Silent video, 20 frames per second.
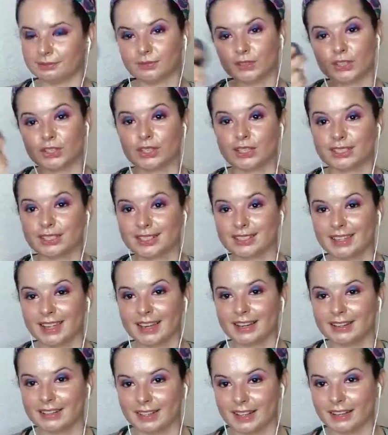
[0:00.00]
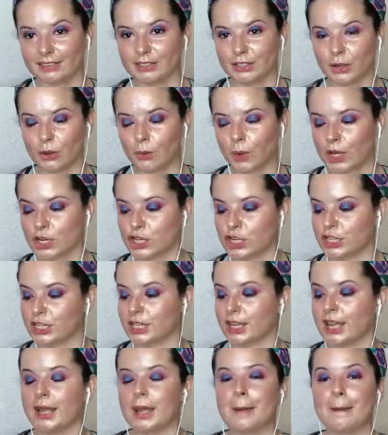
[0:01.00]
So this is lint. I have to go wash it.
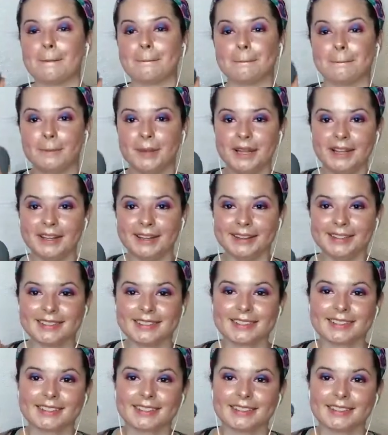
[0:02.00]
But